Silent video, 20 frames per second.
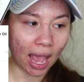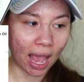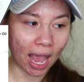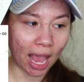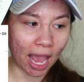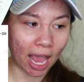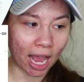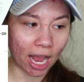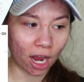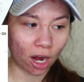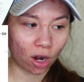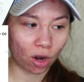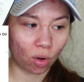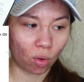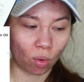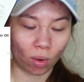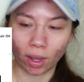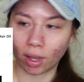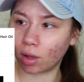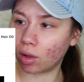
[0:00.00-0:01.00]
Hair
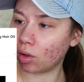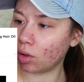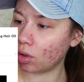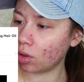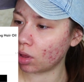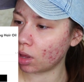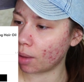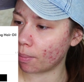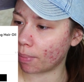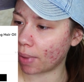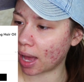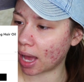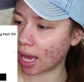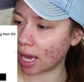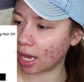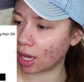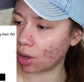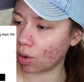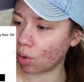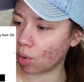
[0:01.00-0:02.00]
Oil
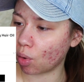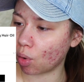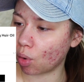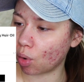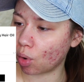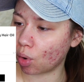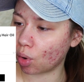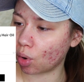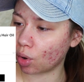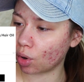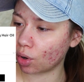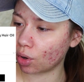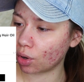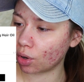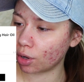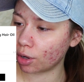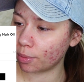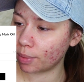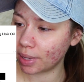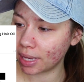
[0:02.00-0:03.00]
by
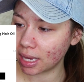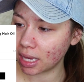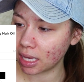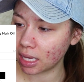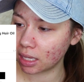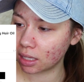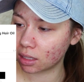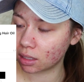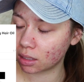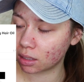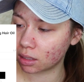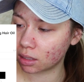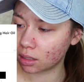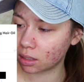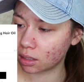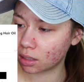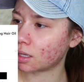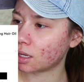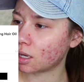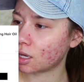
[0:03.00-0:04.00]
Orbi.
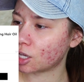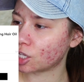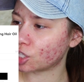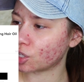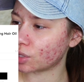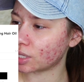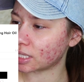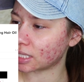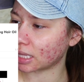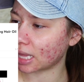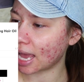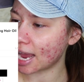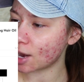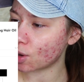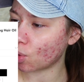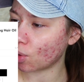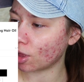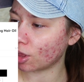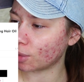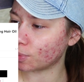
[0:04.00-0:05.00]
So this
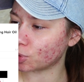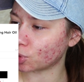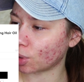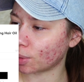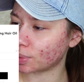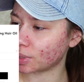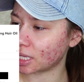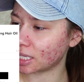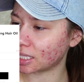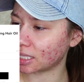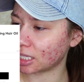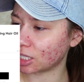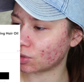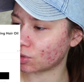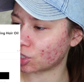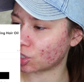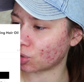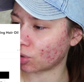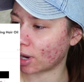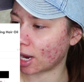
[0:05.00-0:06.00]
light oil absorbs instantly to
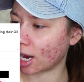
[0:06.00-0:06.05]
restore